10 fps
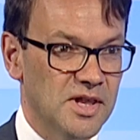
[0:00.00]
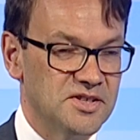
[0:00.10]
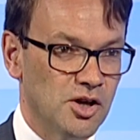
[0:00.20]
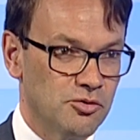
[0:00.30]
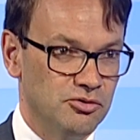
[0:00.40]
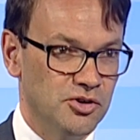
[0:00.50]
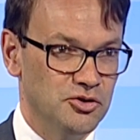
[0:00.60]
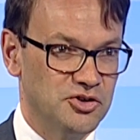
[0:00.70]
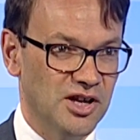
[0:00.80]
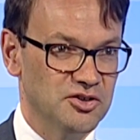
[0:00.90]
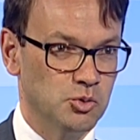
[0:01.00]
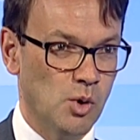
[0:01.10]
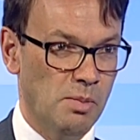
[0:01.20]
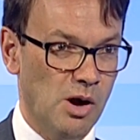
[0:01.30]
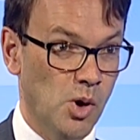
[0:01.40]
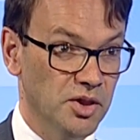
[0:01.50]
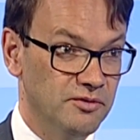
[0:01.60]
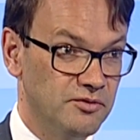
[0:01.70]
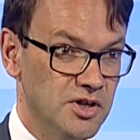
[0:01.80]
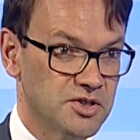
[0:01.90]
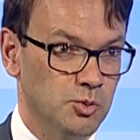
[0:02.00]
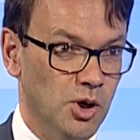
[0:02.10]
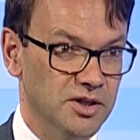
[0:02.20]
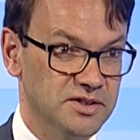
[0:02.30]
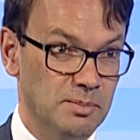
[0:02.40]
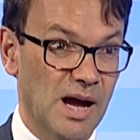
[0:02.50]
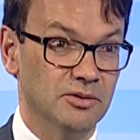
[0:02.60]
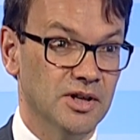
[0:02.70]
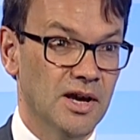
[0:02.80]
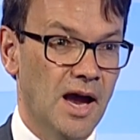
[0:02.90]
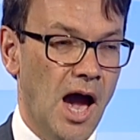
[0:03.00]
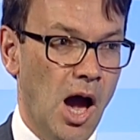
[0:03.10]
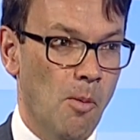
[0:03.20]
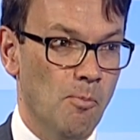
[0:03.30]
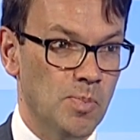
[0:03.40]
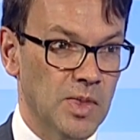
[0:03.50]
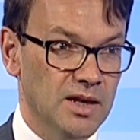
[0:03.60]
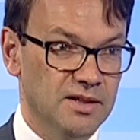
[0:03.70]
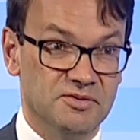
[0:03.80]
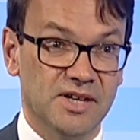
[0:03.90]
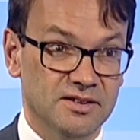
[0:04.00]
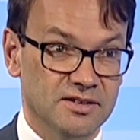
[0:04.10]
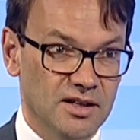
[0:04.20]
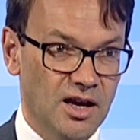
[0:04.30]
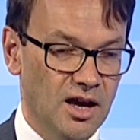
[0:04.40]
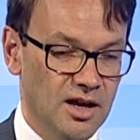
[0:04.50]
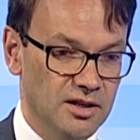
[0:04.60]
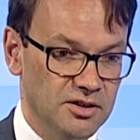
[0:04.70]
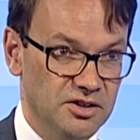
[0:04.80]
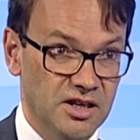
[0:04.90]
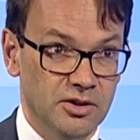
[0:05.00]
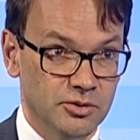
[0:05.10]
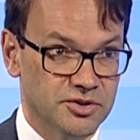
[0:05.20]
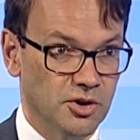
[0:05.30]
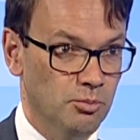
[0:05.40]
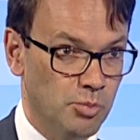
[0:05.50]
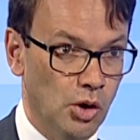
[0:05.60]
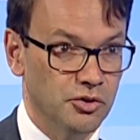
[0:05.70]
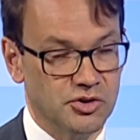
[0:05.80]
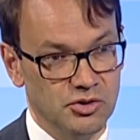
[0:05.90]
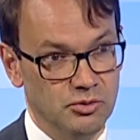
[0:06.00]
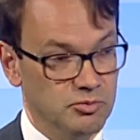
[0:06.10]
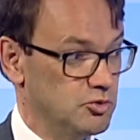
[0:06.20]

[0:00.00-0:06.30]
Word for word: let's go through those challenges one by one. The first one is about they've sent yields on bonds to